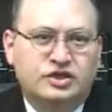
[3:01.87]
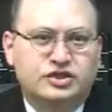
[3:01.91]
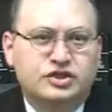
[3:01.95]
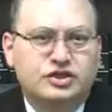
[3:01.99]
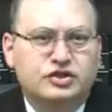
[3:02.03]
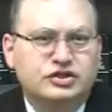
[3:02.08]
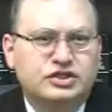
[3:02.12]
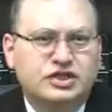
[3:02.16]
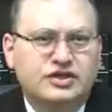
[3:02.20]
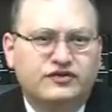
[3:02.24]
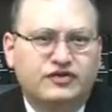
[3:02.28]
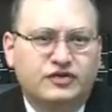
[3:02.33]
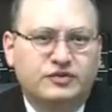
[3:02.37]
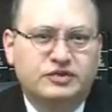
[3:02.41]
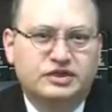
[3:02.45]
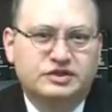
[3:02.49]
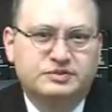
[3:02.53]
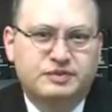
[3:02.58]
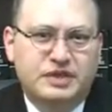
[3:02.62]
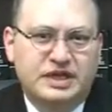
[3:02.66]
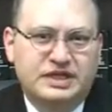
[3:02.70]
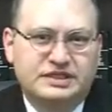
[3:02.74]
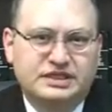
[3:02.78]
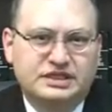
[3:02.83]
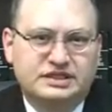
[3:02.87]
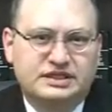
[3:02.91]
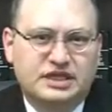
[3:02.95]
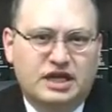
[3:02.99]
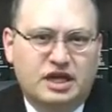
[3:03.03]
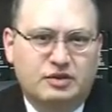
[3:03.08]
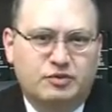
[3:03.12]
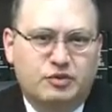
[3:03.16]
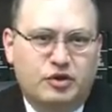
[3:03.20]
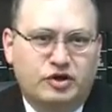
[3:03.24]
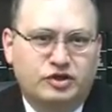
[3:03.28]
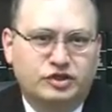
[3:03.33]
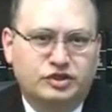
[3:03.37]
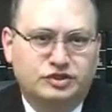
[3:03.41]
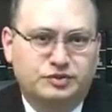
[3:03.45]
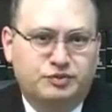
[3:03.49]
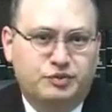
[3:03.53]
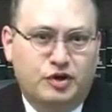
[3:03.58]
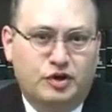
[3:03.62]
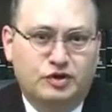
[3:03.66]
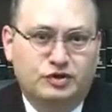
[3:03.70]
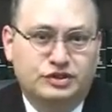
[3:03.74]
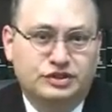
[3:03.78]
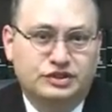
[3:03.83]
Choosing from these basic stock market
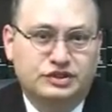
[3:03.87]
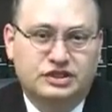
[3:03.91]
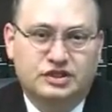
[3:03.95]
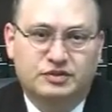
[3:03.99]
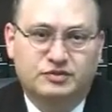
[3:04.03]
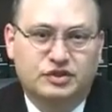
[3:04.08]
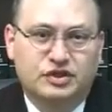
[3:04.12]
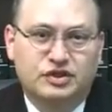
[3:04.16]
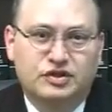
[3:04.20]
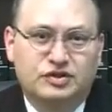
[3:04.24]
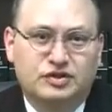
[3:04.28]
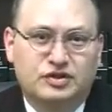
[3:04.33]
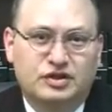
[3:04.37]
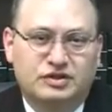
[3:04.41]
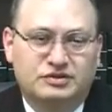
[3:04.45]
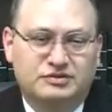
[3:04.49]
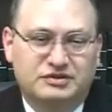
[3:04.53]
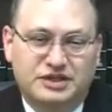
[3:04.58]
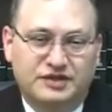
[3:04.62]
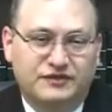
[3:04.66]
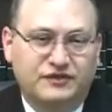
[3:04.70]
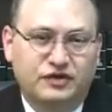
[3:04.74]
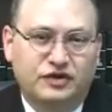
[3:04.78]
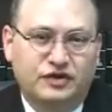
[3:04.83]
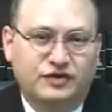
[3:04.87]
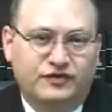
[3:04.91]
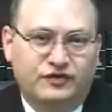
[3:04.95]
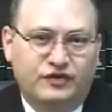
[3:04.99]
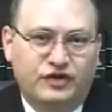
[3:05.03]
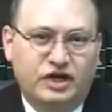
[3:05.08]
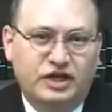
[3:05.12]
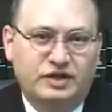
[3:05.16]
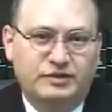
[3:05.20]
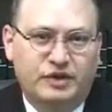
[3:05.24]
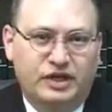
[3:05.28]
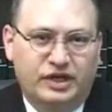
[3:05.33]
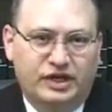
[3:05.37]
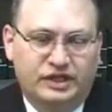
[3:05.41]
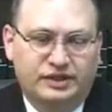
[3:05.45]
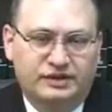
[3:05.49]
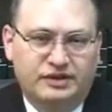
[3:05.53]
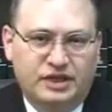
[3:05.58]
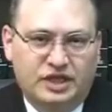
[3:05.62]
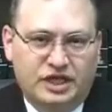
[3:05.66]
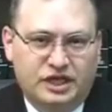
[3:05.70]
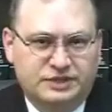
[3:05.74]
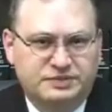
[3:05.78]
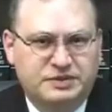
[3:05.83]
approaches can be difficult for anybody,
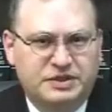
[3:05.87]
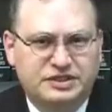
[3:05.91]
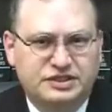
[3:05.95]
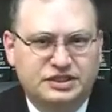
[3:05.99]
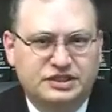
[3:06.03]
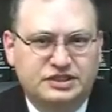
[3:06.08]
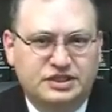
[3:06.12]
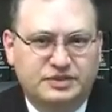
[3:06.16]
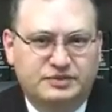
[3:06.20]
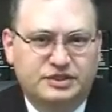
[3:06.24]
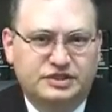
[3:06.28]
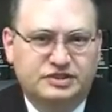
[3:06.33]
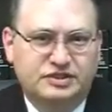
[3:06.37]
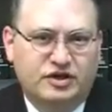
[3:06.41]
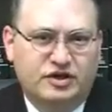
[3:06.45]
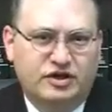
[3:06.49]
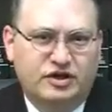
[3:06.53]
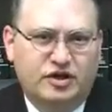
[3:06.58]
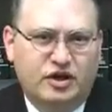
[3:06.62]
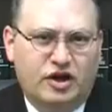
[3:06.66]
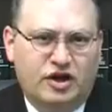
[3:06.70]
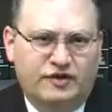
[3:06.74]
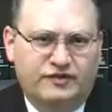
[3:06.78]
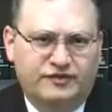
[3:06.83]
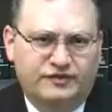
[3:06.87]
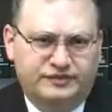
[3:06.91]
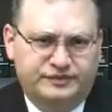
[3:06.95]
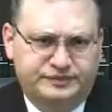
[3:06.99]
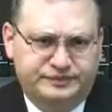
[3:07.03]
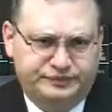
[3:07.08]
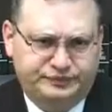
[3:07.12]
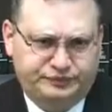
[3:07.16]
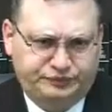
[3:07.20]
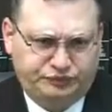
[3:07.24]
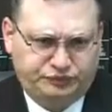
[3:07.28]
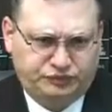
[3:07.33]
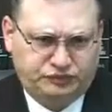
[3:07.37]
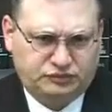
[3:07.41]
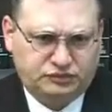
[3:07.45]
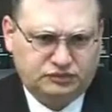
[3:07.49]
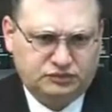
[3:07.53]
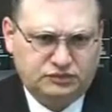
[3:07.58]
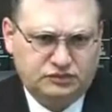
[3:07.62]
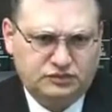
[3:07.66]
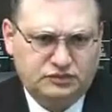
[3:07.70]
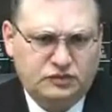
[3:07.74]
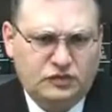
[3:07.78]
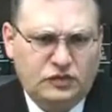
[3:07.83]
especially somebody starting off.
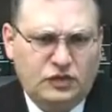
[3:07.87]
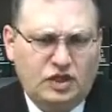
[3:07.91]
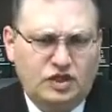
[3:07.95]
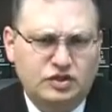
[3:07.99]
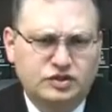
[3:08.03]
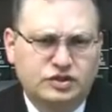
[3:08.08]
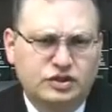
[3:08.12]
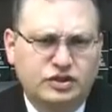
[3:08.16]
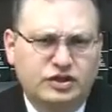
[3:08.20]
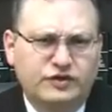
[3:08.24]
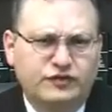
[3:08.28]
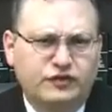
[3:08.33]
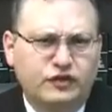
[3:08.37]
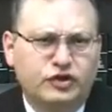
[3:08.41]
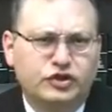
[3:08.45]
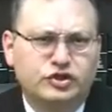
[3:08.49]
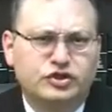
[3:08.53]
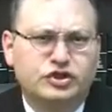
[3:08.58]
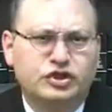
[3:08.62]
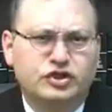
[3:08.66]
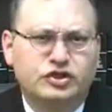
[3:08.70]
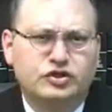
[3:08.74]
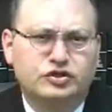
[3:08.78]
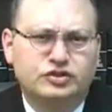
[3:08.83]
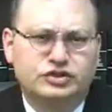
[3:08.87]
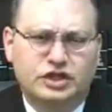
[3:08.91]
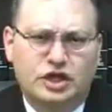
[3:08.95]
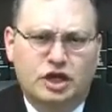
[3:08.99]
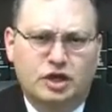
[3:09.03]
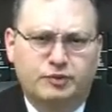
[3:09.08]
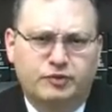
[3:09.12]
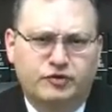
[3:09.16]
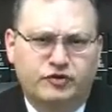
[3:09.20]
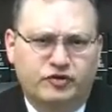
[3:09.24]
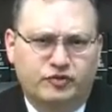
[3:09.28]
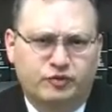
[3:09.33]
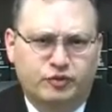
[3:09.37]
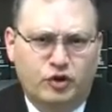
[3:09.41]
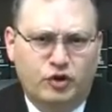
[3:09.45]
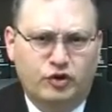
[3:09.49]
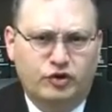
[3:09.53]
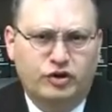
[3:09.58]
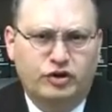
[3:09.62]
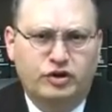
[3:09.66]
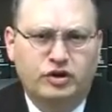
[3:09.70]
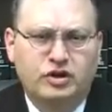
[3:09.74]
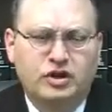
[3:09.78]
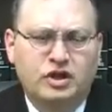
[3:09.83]
So therefore, you should use the help of your
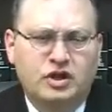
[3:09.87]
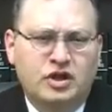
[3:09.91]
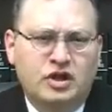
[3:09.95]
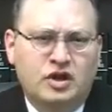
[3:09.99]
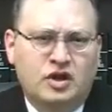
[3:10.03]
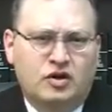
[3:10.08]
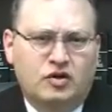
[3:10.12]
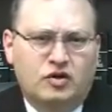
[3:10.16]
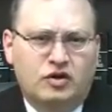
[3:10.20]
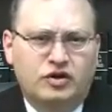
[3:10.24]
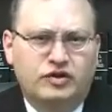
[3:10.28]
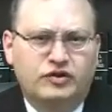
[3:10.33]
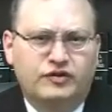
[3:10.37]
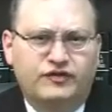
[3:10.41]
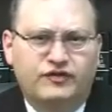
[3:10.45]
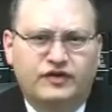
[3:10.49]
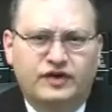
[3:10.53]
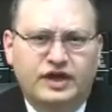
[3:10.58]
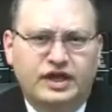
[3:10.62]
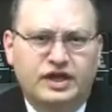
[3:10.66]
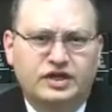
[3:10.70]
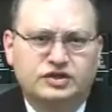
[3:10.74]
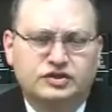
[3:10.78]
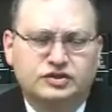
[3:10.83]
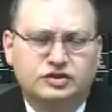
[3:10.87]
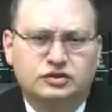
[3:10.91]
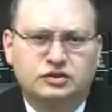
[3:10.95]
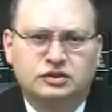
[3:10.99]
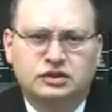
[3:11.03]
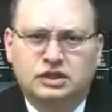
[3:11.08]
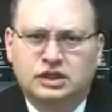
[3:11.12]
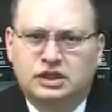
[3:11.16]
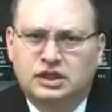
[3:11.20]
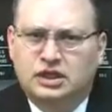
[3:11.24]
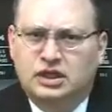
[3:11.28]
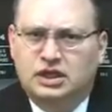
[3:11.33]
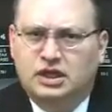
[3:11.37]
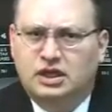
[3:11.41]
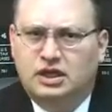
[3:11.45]
broker or other financial